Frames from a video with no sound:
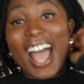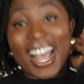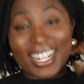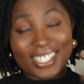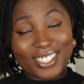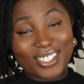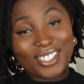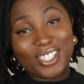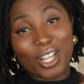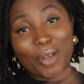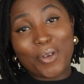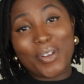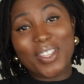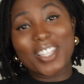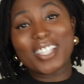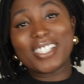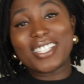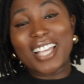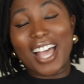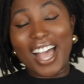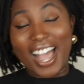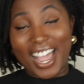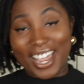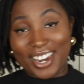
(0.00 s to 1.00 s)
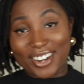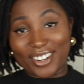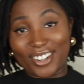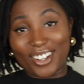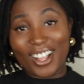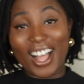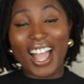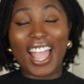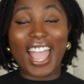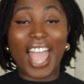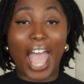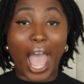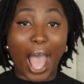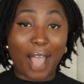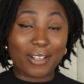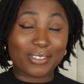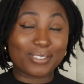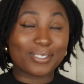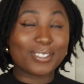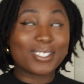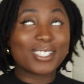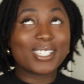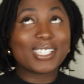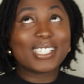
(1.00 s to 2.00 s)
As you can tell by the title, I have
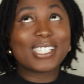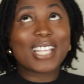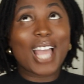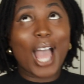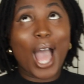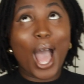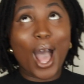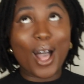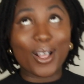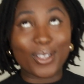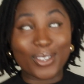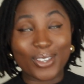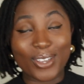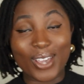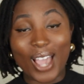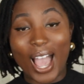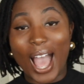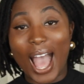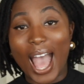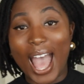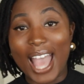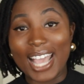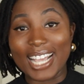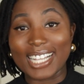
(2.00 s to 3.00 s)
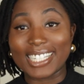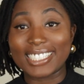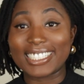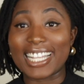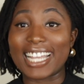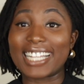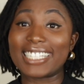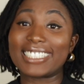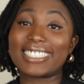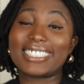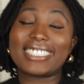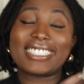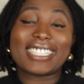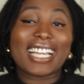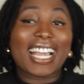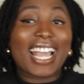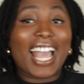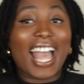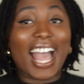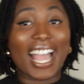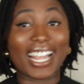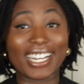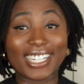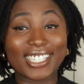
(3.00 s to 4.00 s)
something to tell you guys. It's
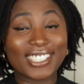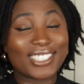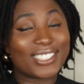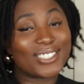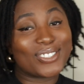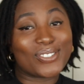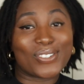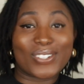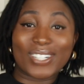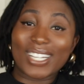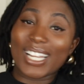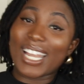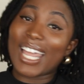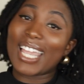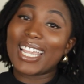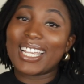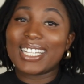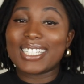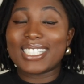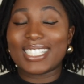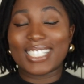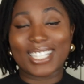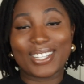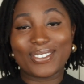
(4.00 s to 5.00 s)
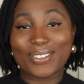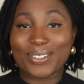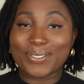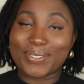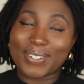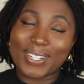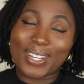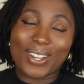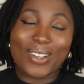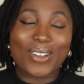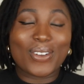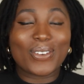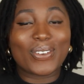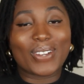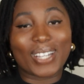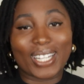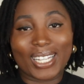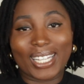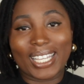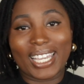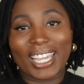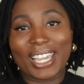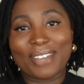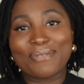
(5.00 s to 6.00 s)
kind of sort of like a secret, but not
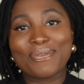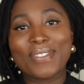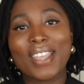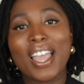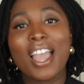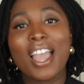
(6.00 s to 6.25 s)
really.